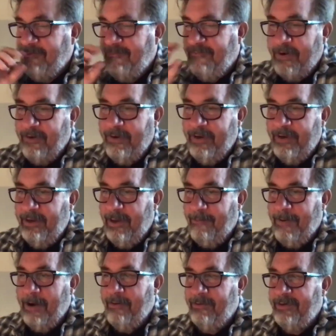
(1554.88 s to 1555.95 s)
very
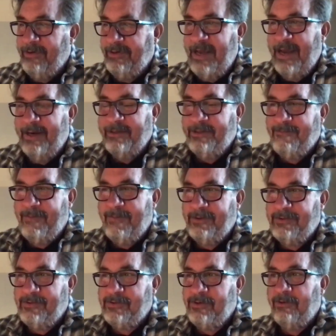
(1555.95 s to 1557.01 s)
apparent in tennis, but
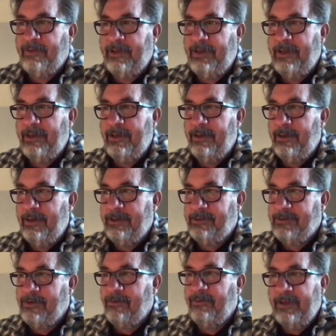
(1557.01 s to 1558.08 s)
it's certainly
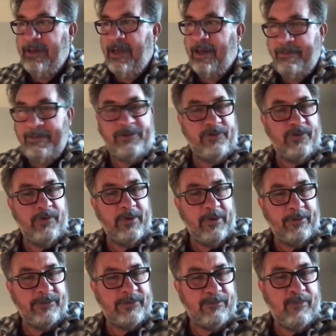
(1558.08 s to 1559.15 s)
got to be true in
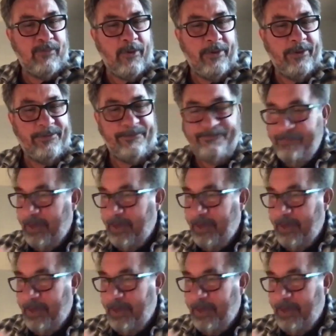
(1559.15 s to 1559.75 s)
all sport.